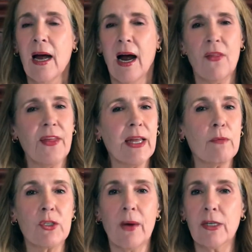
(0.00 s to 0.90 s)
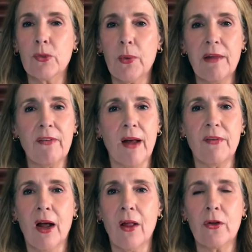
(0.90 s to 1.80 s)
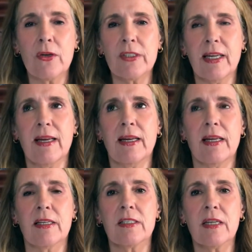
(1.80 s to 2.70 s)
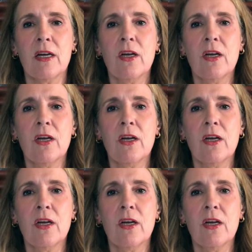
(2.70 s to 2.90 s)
I think it was around $25. It is,